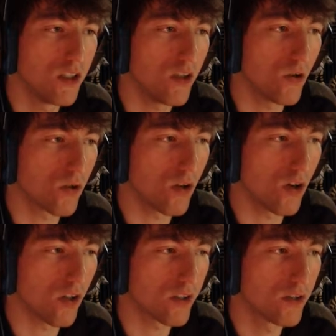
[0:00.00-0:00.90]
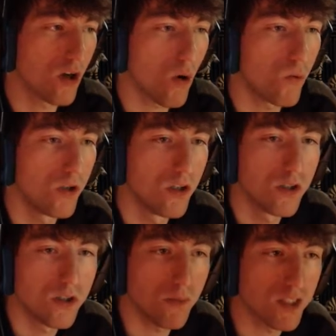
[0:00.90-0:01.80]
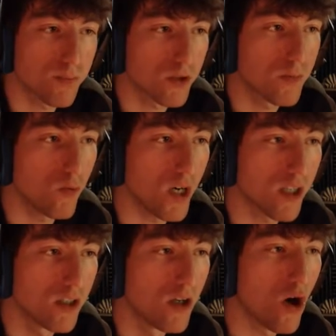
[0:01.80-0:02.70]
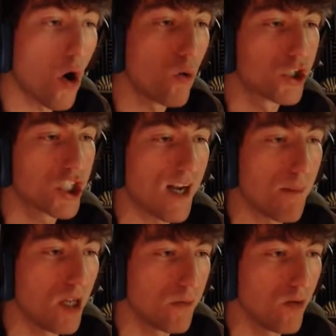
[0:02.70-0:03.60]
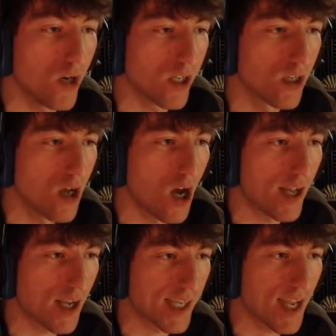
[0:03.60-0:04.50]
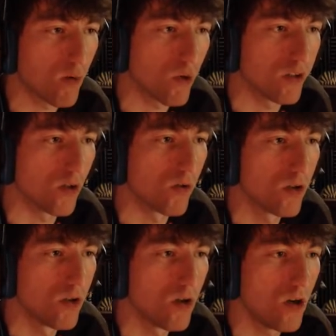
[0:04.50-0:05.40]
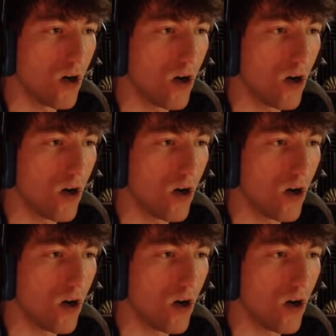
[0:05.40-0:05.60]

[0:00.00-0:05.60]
Oh god. Oh, am I supposed to be running? Oh shit, I better be running. I, I can't run though.